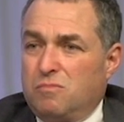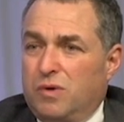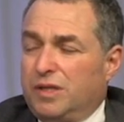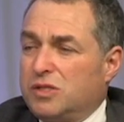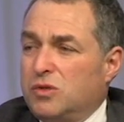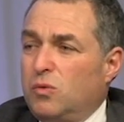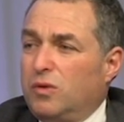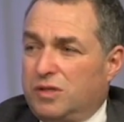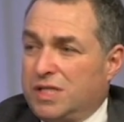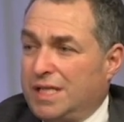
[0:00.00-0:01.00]
It's
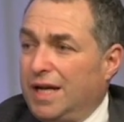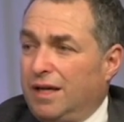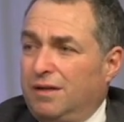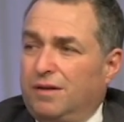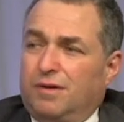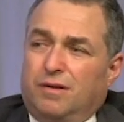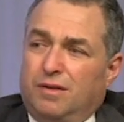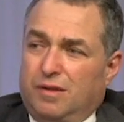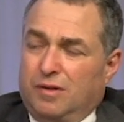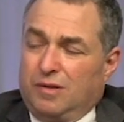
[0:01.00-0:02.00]
the state,
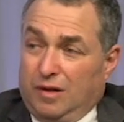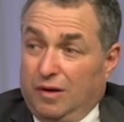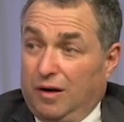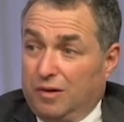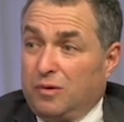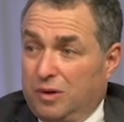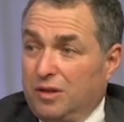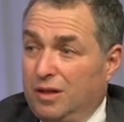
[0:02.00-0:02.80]
according